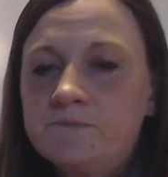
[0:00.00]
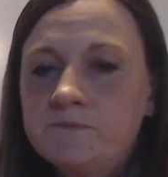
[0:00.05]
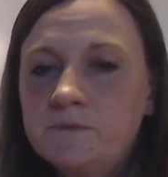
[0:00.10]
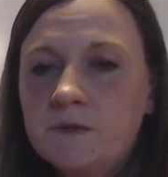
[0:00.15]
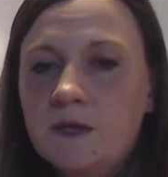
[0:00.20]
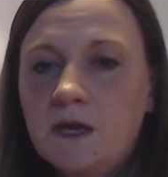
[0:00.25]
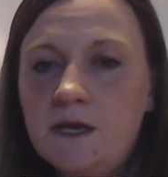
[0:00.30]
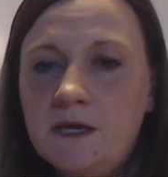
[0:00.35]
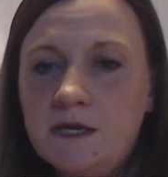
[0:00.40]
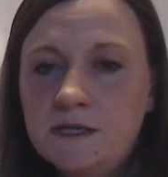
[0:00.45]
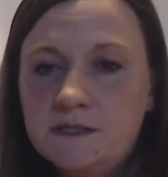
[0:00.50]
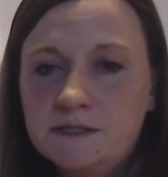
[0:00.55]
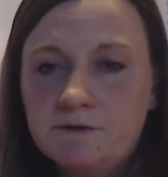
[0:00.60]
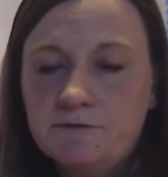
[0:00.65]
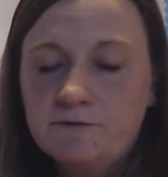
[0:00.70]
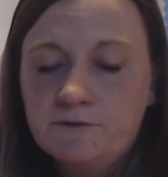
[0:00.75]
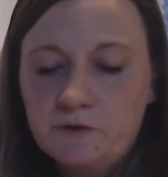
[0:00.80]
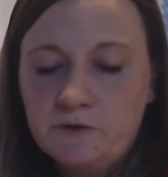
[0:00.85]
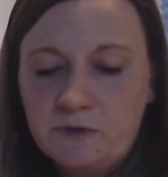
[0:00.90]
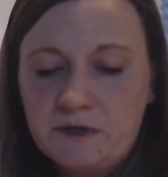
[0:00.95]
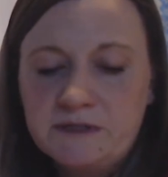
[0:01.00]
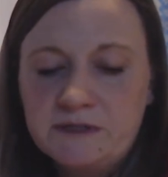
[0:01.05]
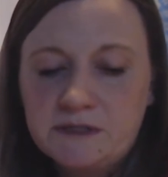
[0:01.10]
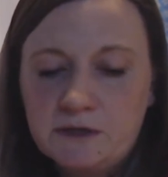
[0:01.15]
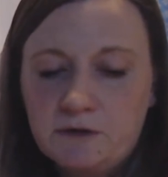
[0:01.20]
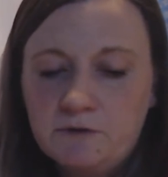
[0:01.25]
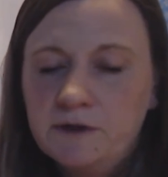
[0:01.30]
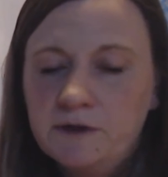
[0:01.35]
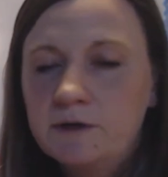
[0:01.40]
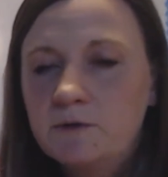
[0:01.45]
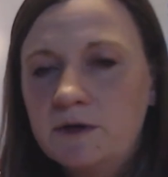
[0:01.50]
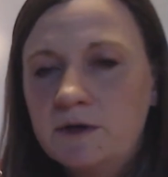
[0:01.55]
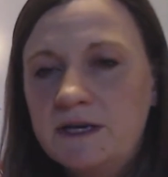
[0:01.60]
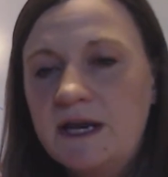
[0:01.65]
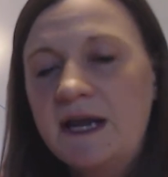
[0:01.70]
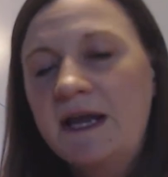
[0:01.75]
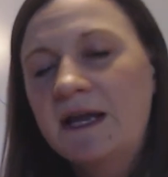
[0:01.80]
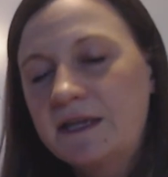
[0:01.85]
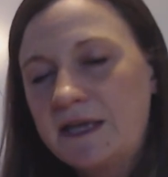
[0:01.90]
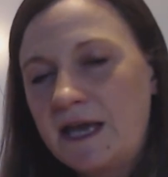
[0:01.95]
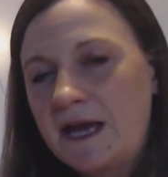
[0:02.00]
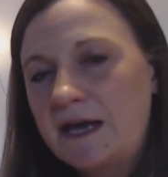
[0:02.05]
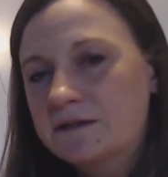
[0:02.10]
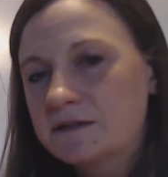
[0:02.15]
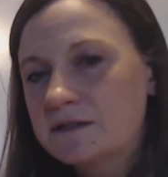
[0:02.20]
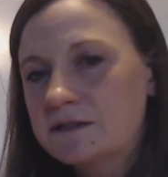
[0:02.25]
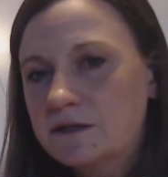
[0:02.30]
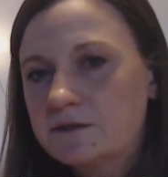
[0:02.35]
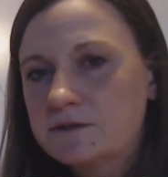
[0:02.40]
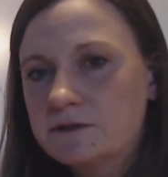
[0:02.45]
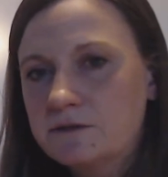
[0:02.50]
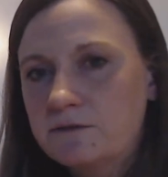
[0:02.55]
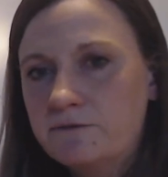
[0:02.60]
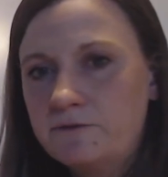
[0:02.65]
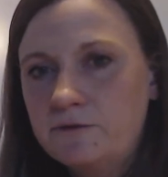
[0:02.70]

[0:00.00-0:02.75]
is a fluid. So liquid and gas is also a